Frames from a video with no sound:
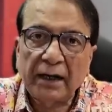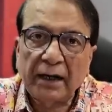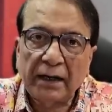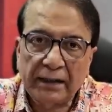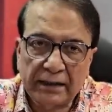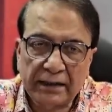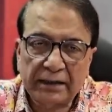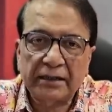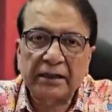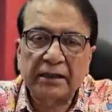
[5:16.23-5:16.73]
I'll
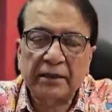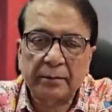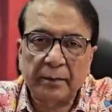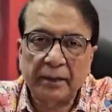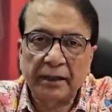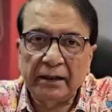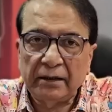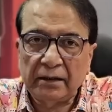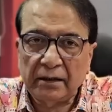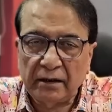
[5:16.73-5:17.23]
just
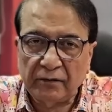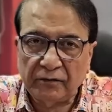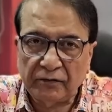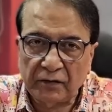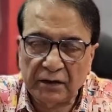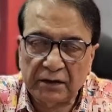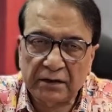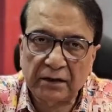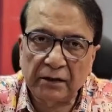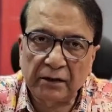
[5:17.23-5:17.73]
explain the
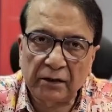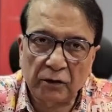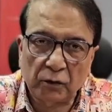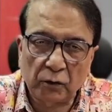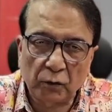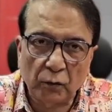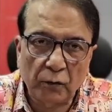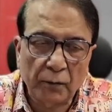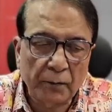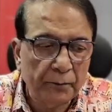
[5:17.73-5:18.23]
difference in the
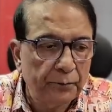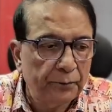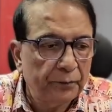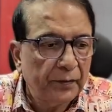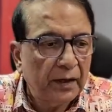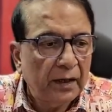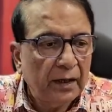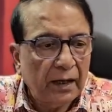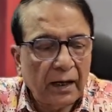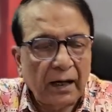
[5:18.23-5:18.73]
two
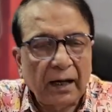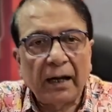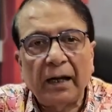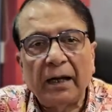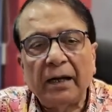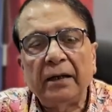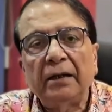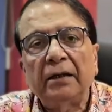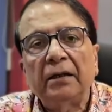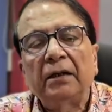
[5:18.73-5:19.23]

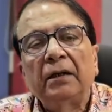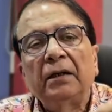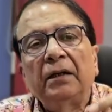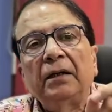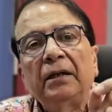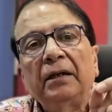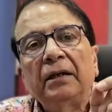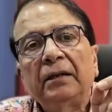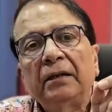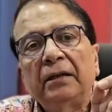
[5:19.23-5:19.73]
and
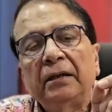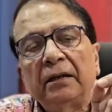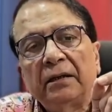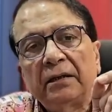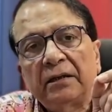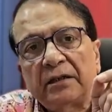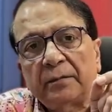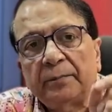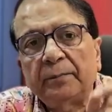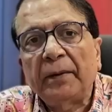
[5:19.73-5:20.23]
the
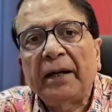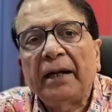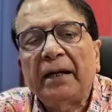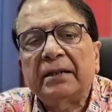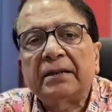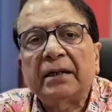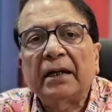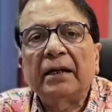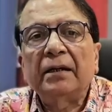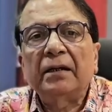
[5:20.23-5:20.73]

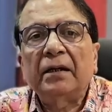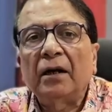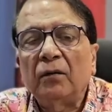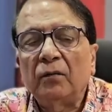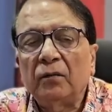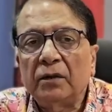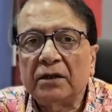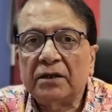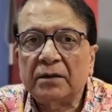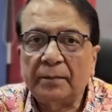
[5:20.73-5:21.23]
space and
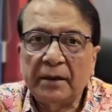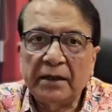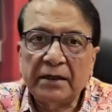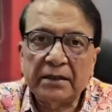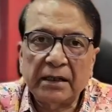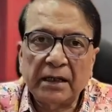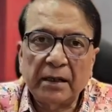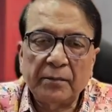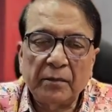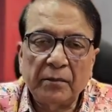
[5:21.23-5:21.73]
counter space
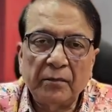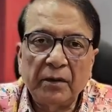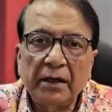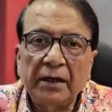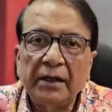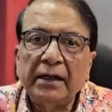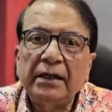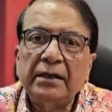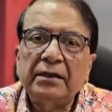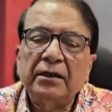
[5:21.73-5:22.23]

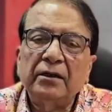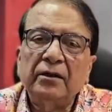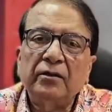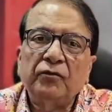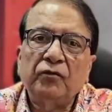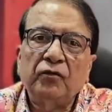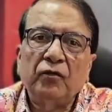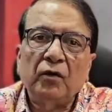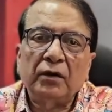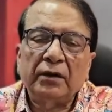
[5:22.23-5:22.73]
capabilities and the
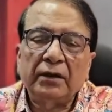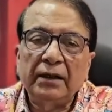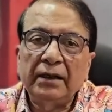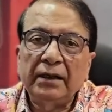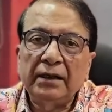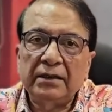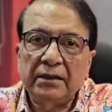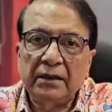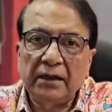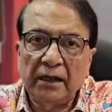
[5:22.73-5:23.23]
fourth
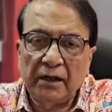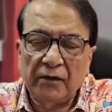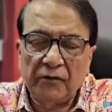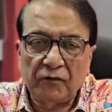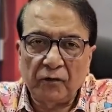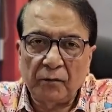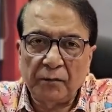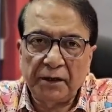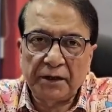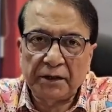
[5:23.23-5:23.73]
thing is the
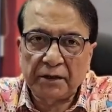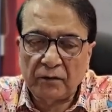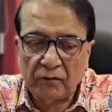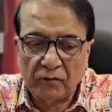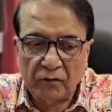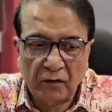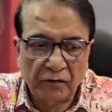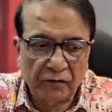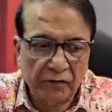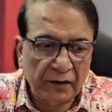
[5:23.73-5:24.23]
information
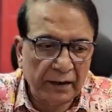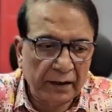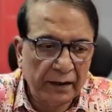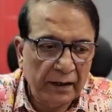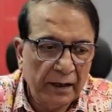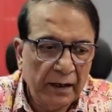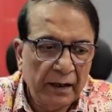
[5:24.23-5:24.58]
warfare